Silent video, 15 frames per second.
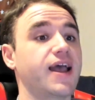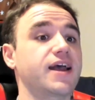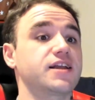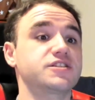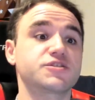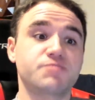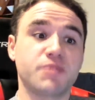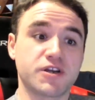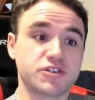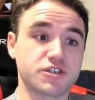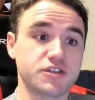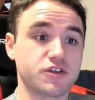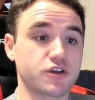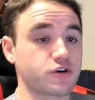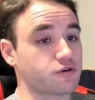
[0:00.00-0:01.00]
and
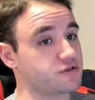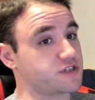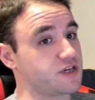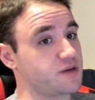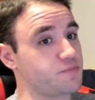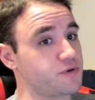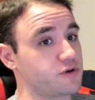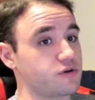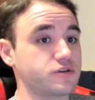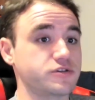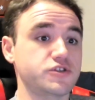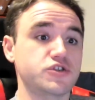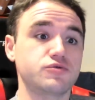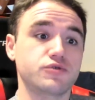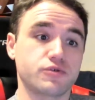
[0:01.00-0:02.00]
especially the
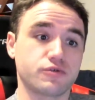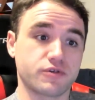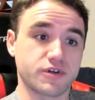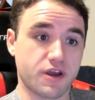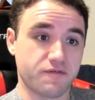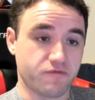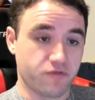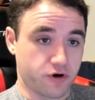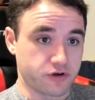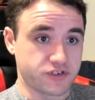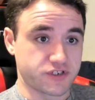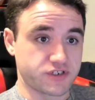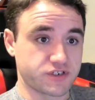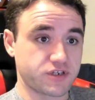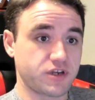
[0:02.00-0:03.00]
neurotypical to
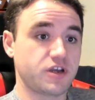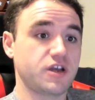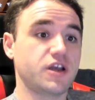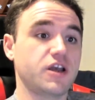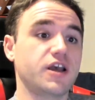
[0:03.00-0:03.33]
neurodiverse